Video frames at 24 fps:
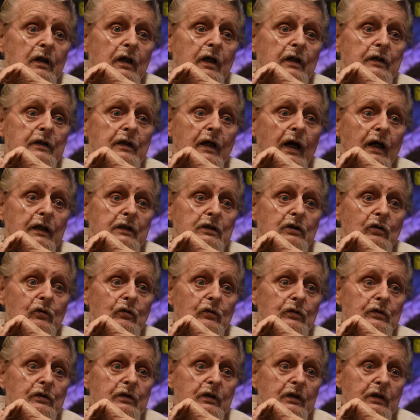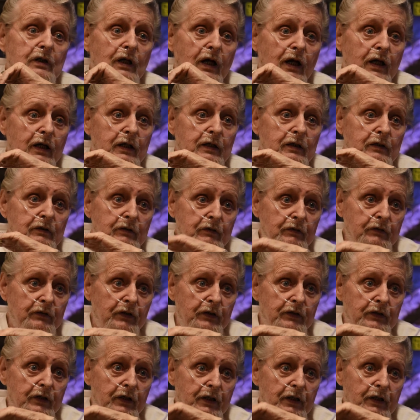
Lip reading: and not go to the guy that